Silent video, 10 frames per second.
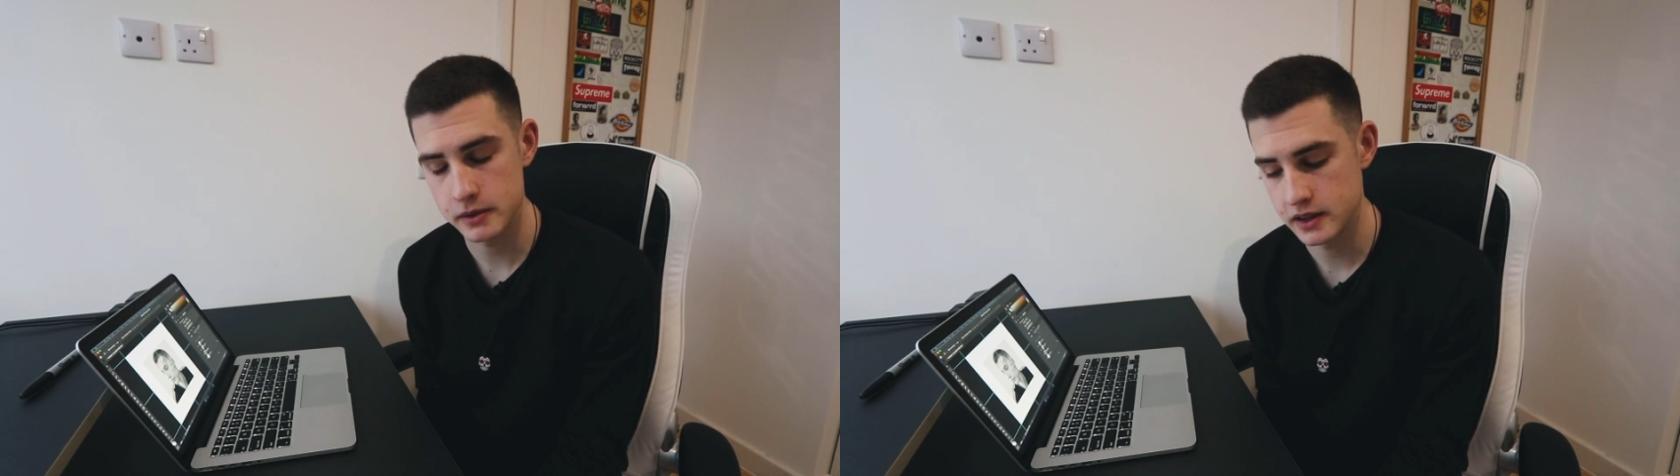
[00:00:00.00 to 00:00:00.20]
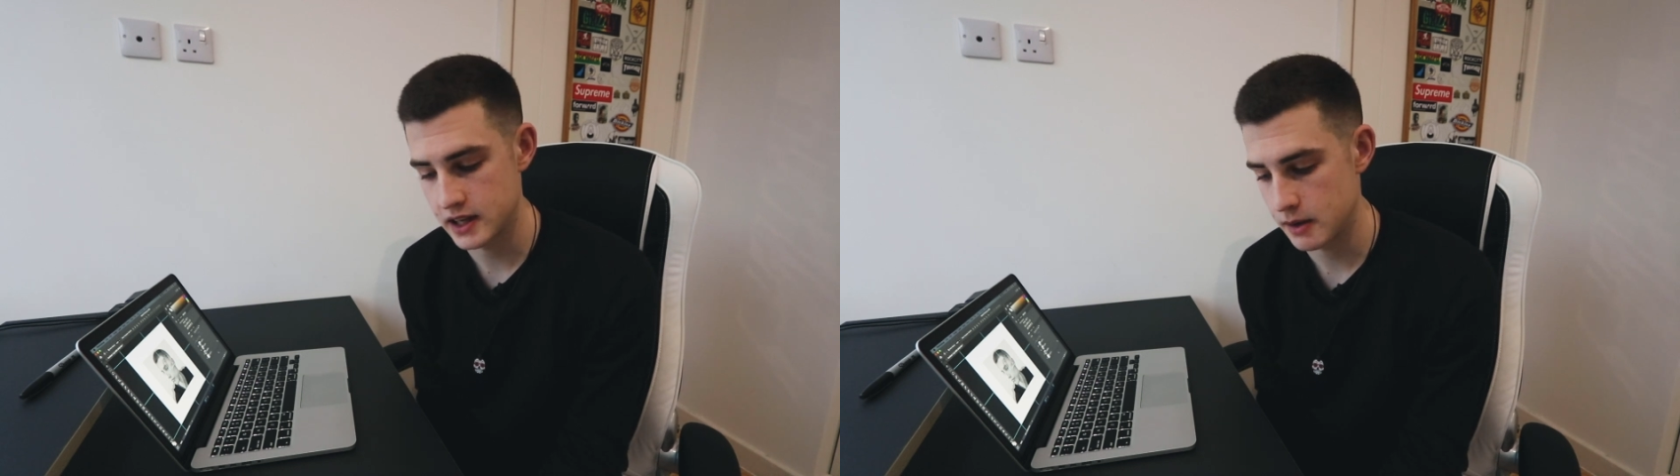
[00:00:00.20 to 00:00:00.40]

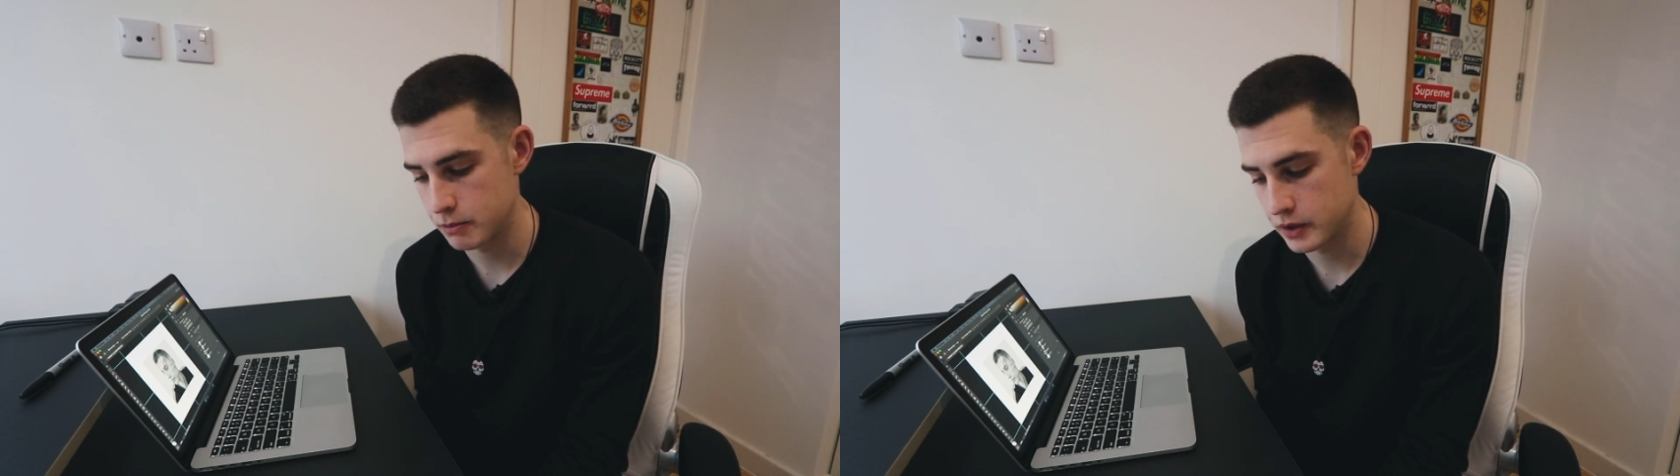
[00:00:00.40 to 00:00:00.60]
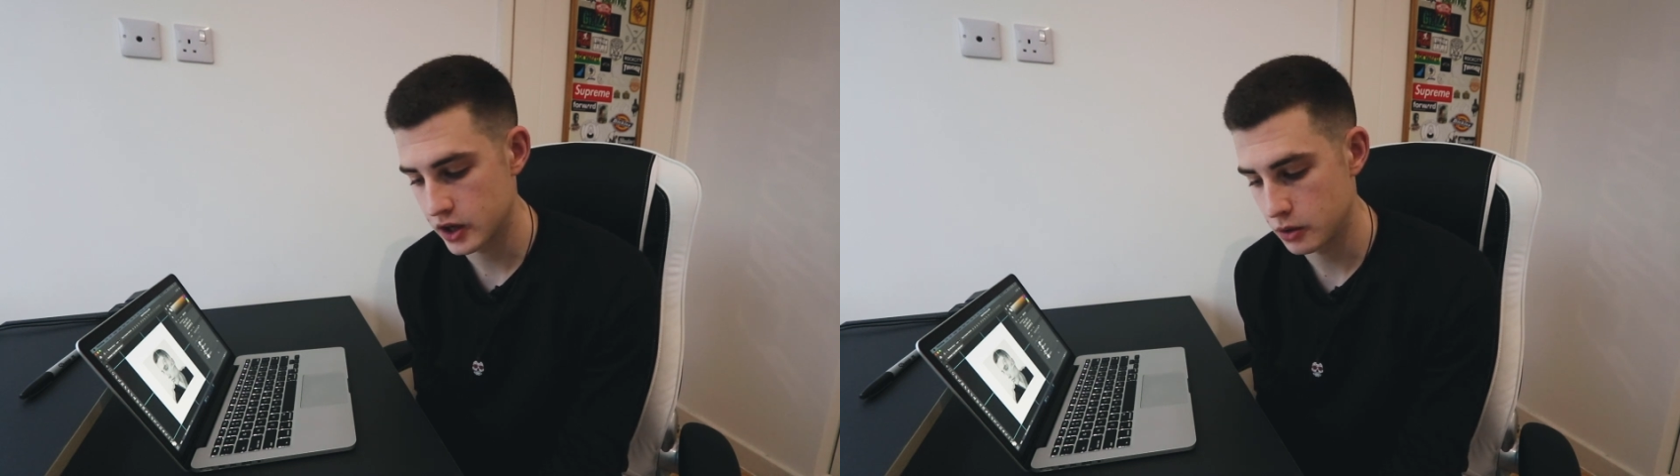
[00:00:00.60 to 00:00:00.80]
Miller's
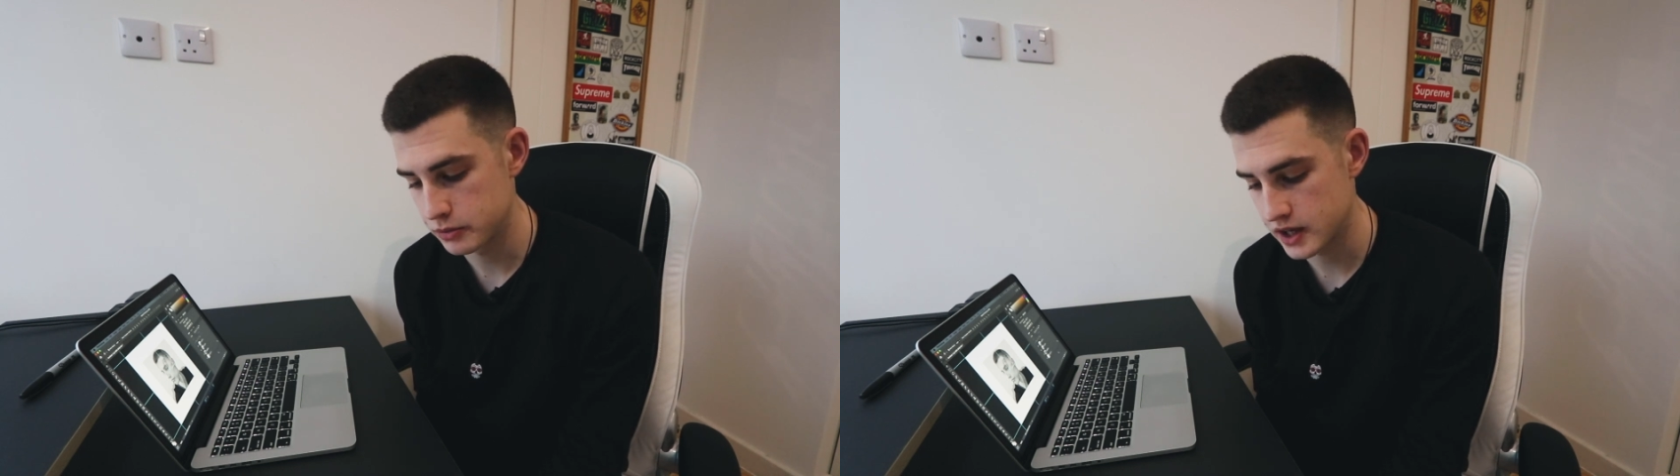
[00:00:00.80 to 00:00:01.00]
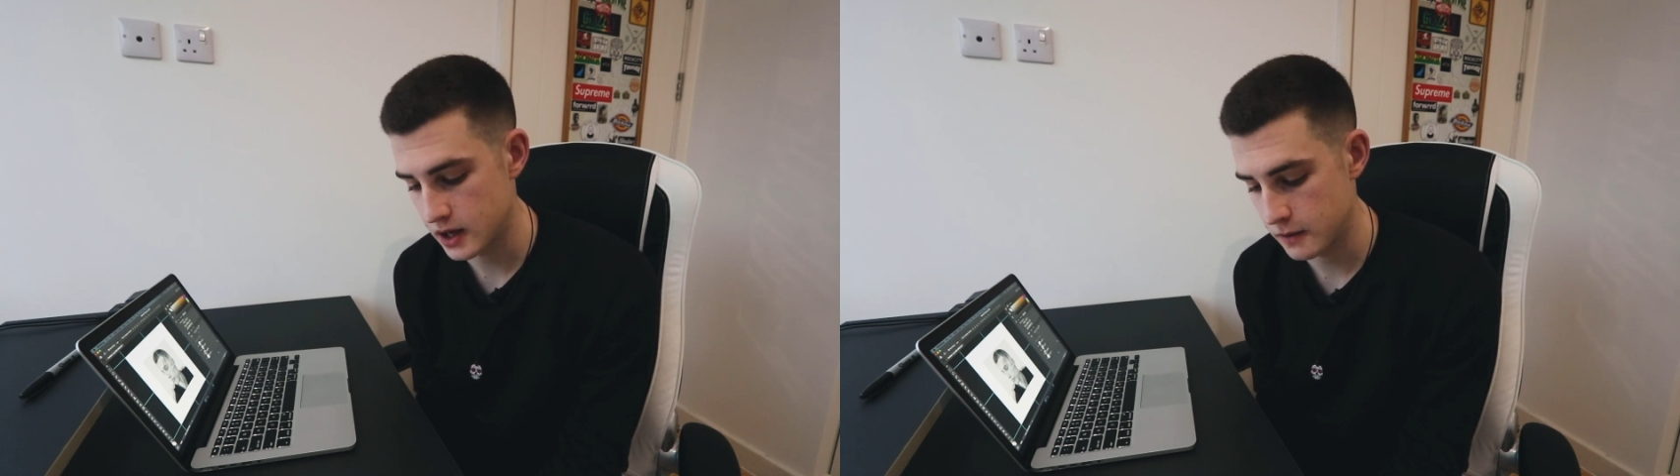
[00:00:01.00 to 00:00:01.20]
album when it
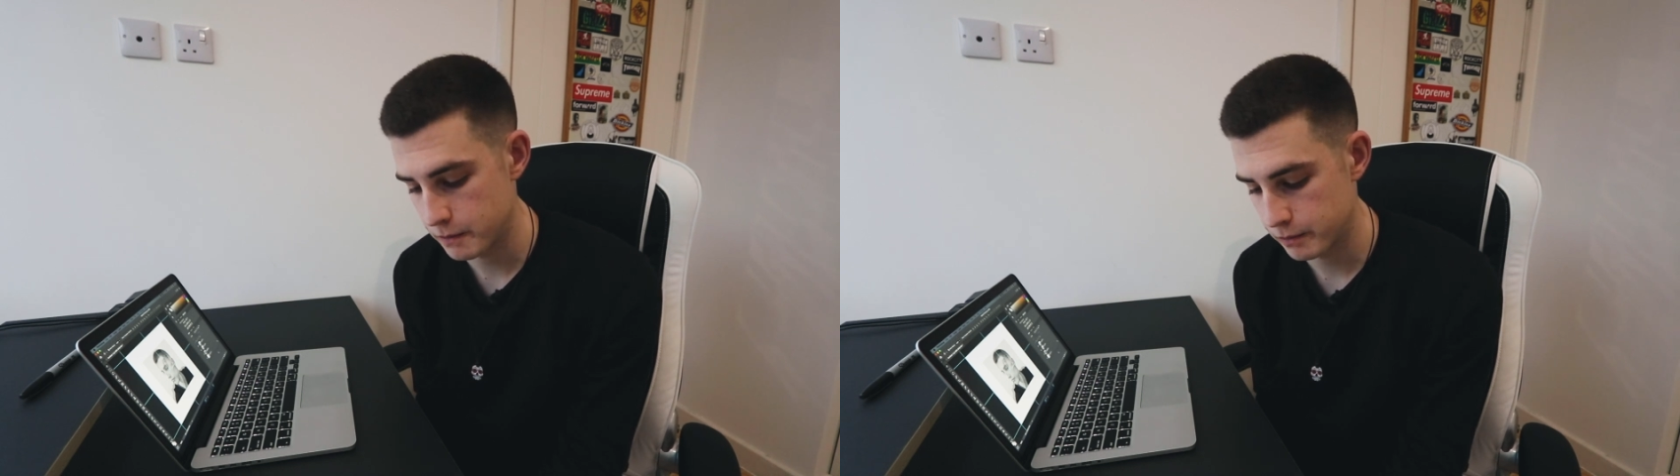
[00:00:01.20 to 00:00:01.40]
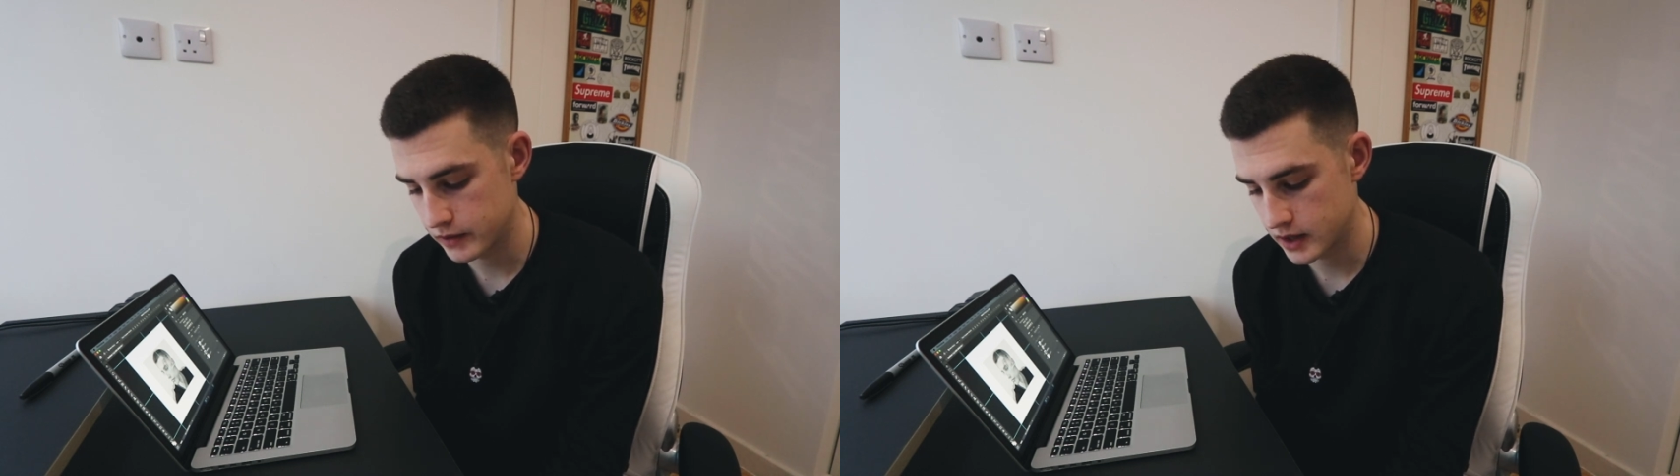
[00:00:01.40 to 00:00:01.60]
comes
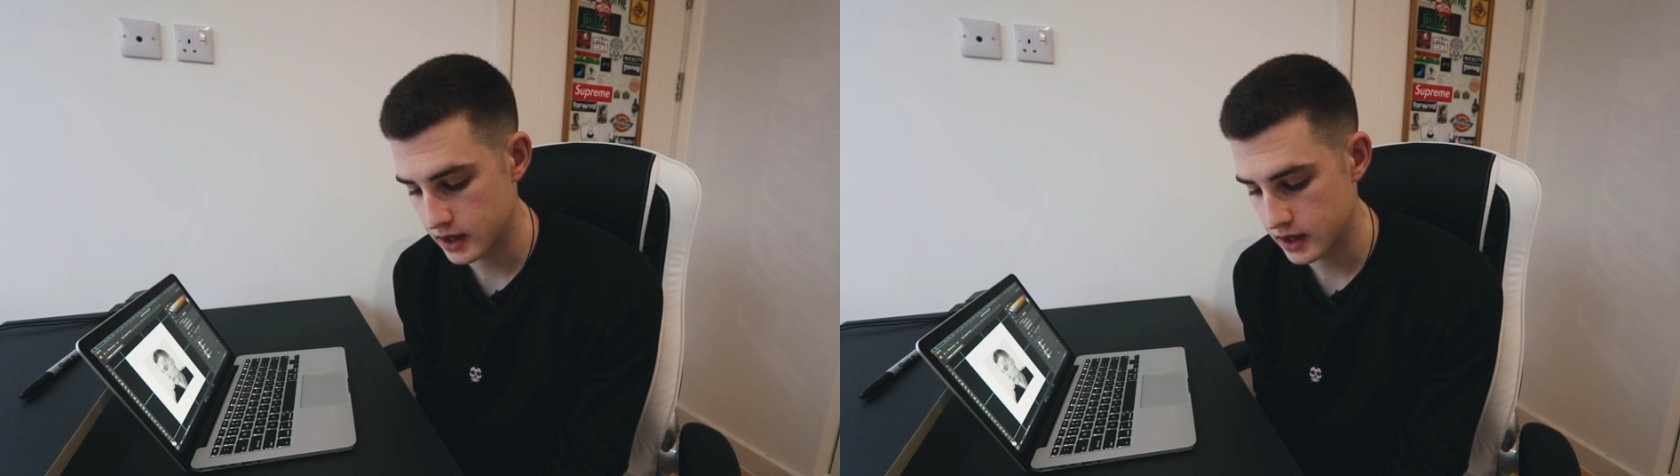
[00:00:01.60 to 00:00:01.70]
out.